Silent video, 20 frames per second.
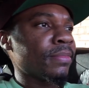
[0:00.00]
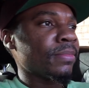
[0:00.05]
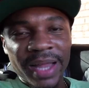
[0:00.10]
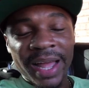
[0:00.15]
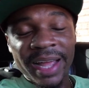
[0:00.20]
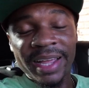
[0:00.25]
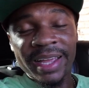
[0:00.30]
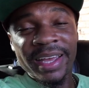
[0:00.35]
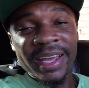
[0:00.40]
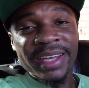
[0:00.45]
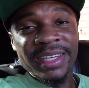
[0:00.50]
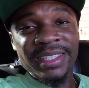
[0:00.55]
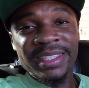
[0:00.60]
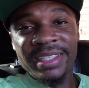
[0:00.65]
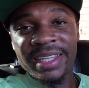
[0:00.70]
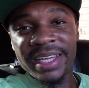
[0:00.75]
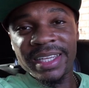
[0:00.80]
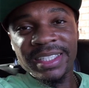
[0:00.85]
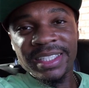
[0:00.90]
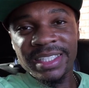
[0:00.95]
I guess
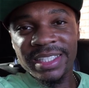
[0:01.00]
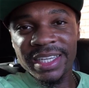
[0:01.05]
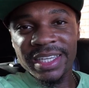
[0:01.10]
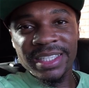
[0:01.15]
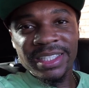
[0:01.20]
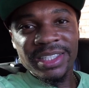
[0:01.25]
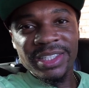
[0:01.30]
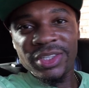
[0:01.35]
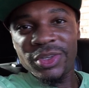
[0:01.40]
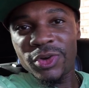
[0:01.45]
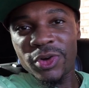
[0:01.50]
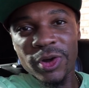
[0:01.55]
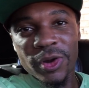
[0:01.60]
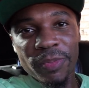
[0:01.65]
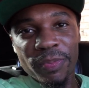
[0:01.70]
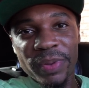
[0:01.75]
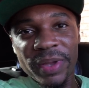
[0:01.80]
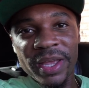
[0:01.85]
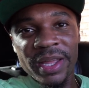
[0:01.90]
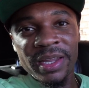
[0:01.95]
that's just your
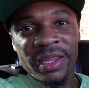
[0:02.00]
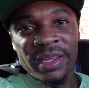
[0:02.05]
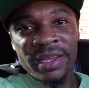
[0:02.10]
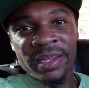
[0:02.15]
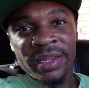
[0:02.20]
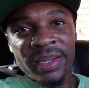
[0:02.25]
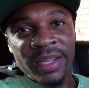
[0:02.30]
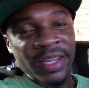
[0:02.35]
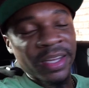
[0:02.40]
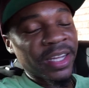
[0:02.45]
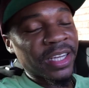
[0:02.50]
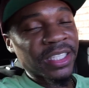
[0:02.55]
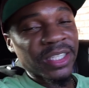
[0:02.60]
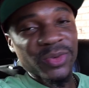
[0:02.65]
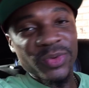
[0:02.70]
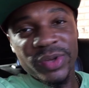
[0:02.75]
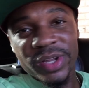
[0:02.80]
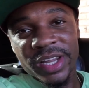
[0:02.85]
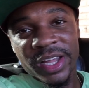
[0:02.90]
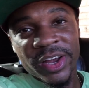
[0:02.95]
opinion. It doesn't
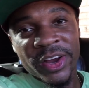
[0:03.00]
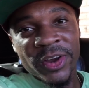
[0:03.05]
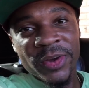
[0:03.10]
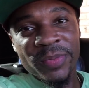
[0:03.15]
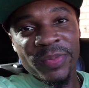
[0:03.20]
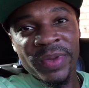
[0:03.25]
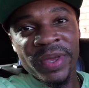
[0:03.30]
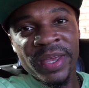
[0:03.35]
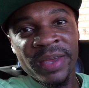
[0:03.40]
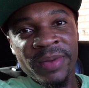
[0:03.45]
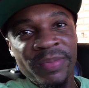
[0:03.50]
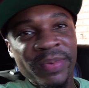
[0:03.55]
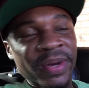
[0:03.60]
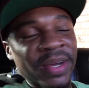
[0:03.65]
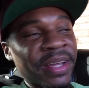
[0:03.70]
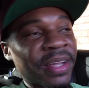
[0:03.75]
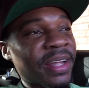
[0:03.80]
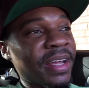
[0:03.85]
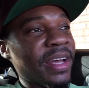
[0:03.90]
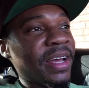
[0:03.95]
really hurt me,
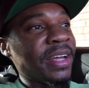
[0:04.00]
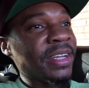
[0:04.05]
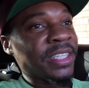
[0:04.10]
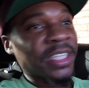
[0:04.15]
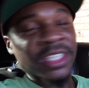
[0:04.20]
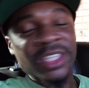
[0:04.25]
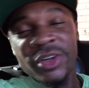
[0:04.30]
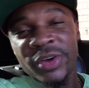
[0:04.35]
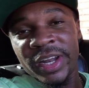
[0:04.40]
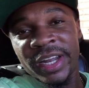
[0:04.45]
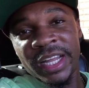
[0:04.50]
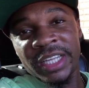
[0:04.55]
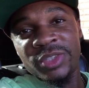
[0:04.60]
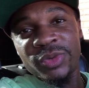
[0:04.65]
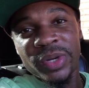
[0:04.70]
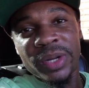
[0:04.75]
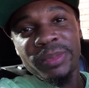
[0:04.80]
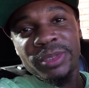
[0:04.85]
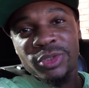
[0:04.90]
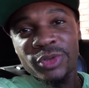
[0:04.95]
but Just know that that's
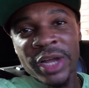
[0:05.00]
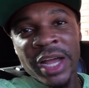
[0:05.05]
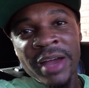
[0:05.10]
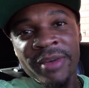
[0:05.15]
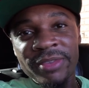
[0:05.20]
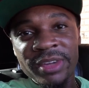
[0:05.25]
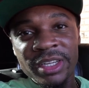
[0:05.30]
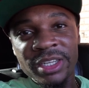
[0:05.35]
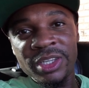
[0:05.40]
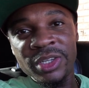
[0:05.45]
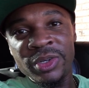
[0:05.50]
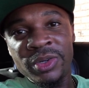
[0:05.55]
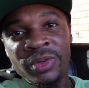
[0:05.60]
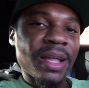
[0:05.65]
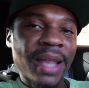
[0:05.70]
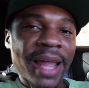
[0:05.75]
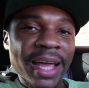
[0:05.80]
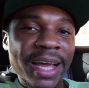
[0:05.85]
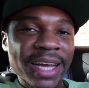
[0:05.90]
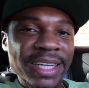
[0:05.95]
what I'm striving to do.
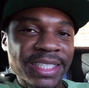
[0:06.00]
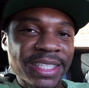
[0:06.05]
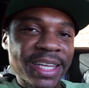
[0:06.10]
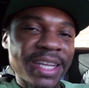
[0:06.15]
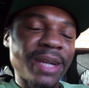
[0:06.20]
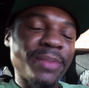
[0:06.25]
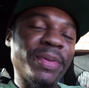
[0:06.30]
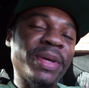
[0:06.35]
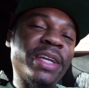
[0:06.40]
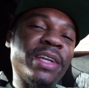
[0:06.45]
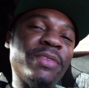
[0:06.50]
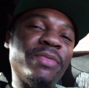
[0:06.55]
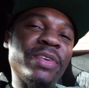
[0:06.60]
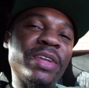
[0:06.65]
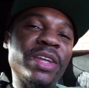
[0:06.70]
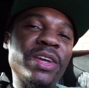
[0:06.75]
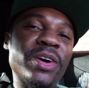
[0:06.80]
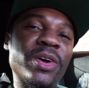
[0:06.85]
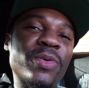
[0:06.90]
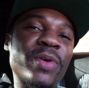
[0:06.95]
Like I said, I'm in the
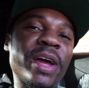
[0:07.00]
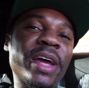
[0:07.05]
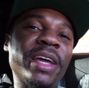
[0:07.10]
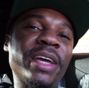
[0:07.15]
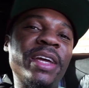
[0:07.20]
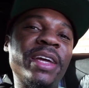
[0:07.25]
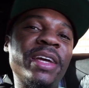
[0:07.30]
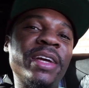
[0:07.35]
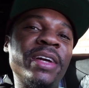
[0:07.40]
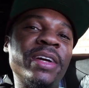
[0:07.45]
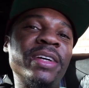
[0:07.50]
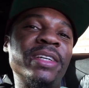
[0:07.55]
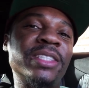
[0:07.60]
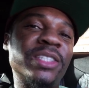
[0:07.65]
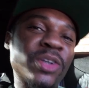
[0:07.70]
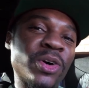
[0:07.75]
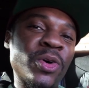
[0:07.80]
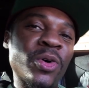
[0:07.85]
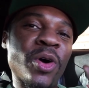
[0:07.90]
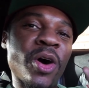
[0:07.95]
video right here,
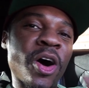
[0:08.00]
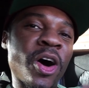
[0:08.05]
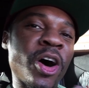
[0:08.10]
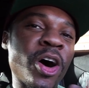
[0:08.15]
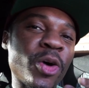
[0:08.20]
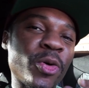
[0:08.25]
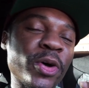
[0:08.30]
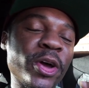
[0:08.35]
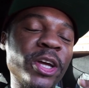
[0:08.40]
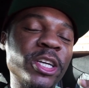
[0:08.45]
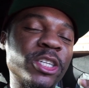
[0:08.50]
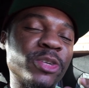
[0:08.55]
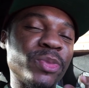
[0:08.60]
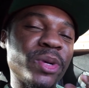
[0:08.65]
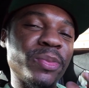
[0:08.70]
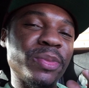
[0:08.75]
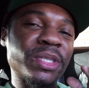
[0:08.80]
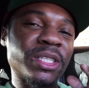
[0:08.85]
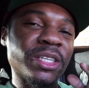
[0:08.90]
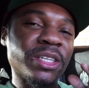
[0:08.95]
so always
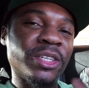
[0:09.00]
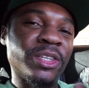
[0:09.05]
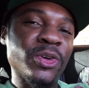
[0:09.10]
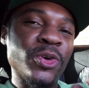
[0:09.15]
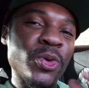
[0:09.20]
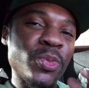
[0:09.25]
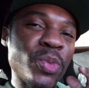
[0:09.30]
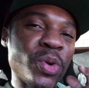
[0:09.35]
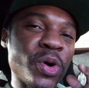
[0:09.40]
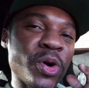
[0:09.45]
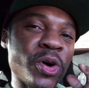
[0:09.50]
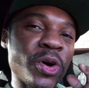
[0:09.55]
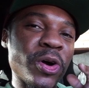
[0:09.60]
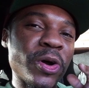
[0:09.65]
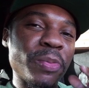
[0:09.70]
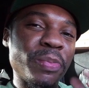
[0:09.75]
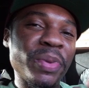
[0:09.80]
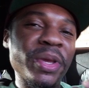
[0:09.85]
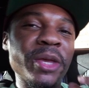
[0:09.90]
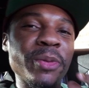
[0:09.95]
remember to do more,
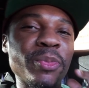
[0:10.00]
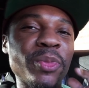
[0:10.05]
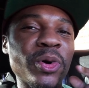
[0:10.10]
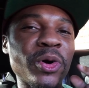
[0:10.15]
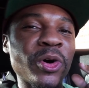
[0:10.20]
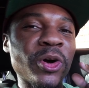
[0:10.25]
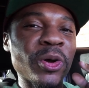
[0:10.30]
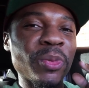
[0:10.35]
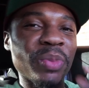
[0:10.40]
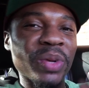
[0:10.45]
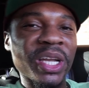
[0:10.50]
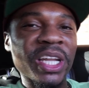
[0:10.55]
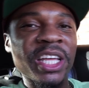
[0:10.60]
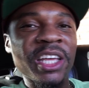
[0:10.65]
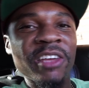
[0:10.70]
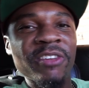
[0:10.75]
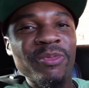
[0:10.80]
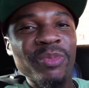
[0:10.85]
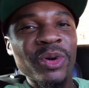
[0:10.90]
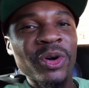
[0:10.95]
be more,
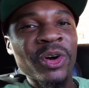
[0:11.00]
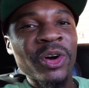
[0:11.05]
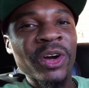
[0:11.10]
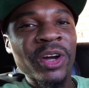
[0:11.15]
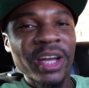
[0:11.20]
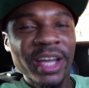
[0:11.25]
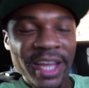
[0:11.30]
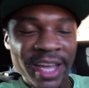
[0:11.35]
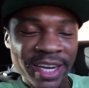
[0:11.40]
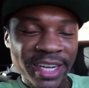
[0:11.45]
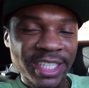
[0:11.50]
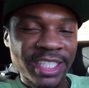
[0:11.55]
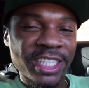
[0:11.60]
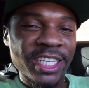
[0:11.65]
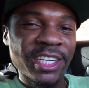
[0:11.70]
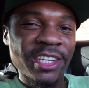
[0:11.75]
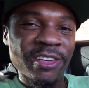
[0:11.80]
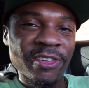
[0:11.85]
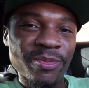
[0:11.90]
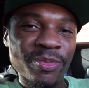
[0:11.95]
believe more, and
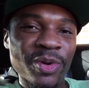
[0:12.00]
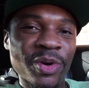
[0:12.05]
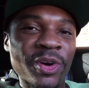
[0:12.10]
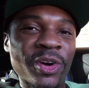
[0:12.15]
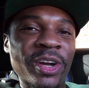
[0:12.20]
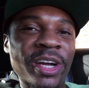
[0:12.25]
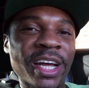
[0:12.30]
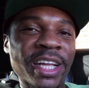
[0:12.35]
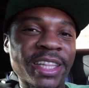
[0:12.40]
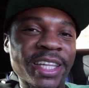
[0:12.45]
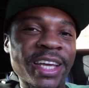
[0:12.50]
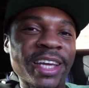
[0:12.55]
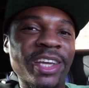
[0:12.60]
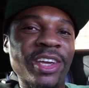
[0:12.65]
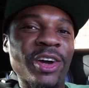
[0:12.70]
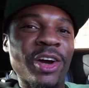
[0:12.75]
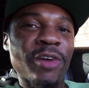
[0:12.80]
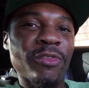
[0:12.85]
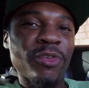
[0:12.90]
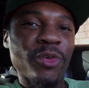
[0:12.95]
achieve more. And I thank
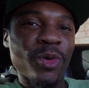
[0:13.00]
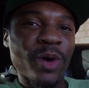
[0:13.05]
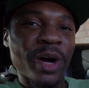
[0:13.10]
y'all for